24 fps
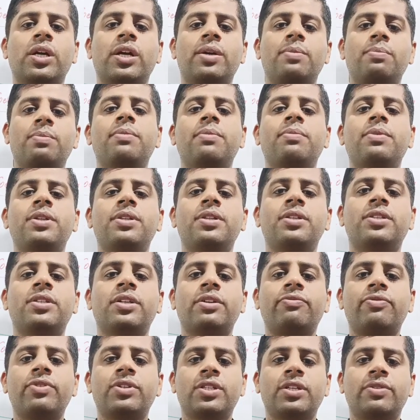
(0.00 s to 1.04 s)
and damage the
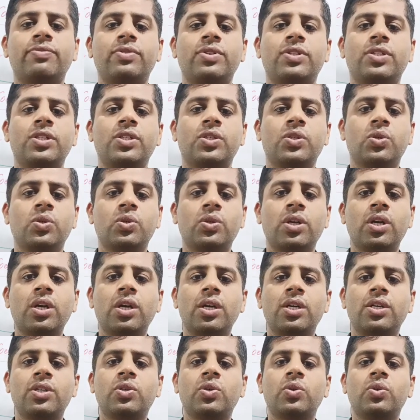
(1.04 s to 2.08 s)
surface of the seashore,
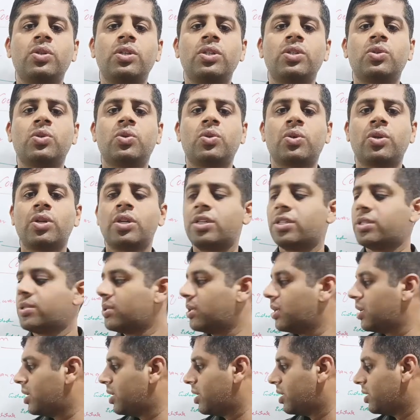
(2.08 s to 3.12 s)
so these corals,